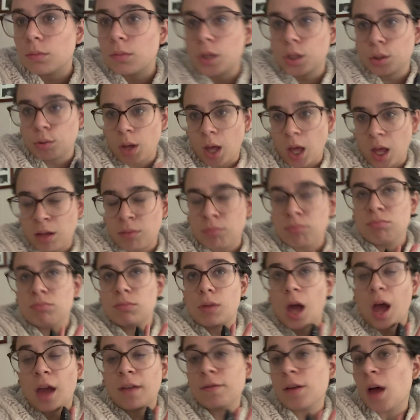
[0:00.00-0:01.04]
Okay,
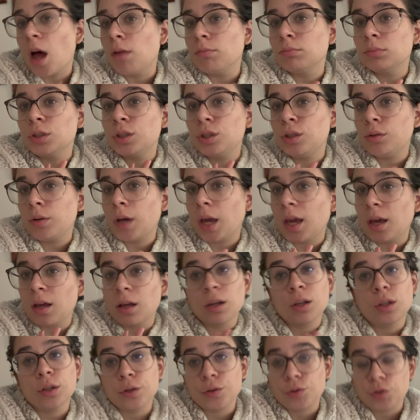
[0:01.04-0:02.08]
I've come to a
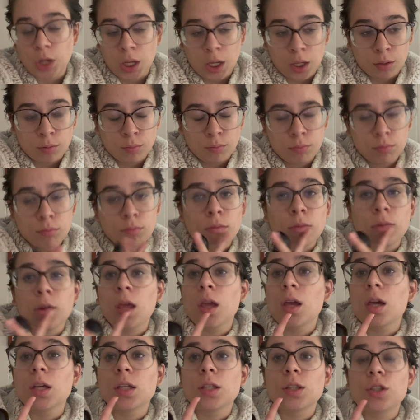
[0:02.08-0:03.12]
conclusion.
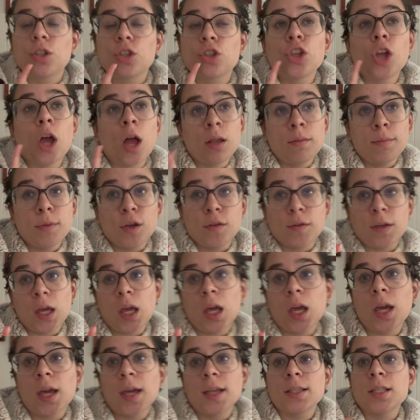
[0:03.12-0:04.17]
It's not a
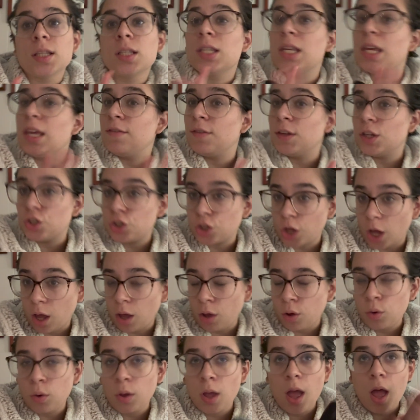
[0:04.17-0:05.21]
movie, it's a T V
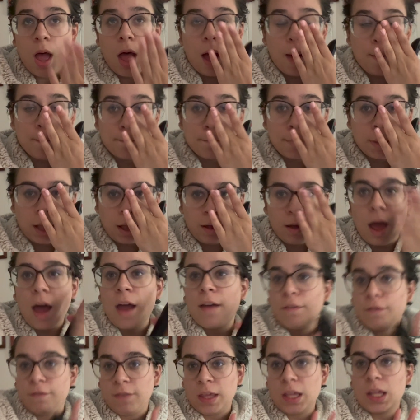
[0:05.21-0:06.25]
show, but I, I
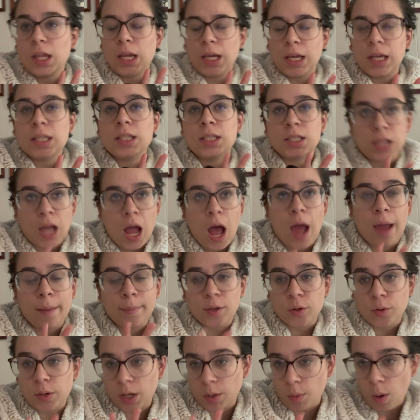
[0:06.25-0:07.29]
feel like it's time
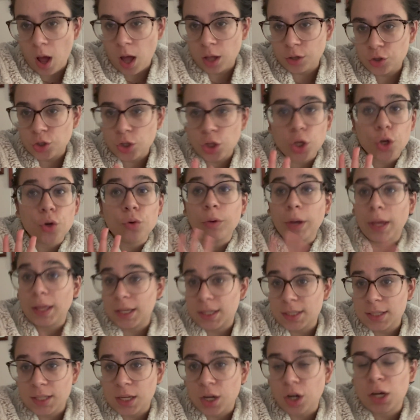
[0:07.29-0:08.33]
to rewatch the
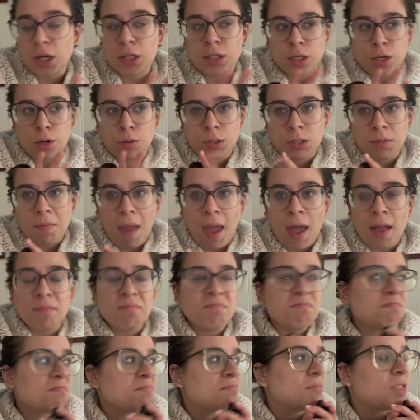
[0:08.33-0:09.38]
greatest series known to man,
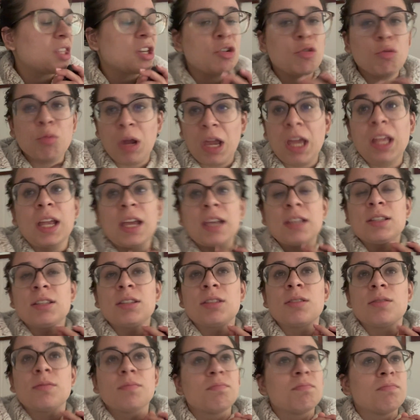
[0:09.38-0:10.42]
the
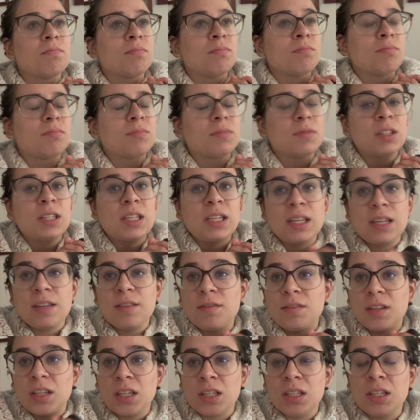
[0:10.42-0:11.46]
greatest T
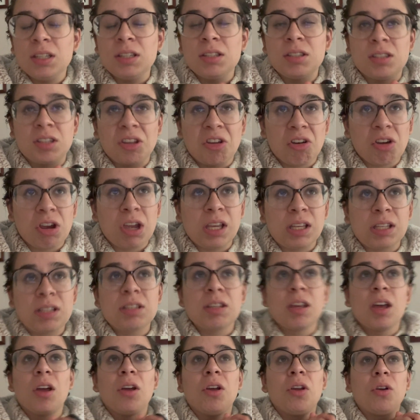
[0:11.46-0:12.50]
V series
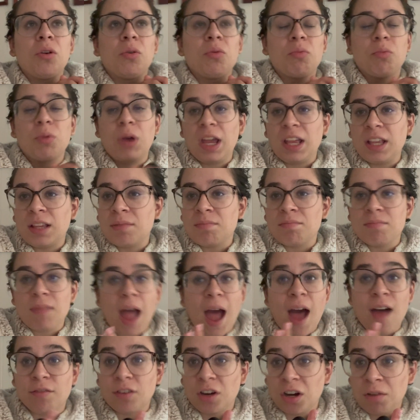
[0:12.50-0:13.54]
written
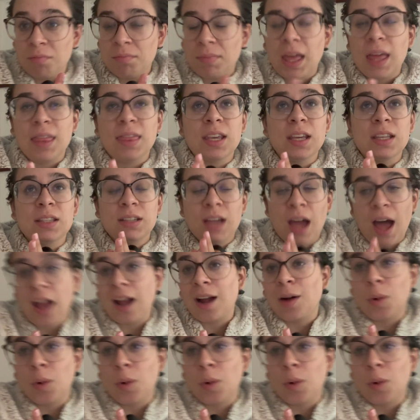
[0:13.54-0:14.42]
ever in the entire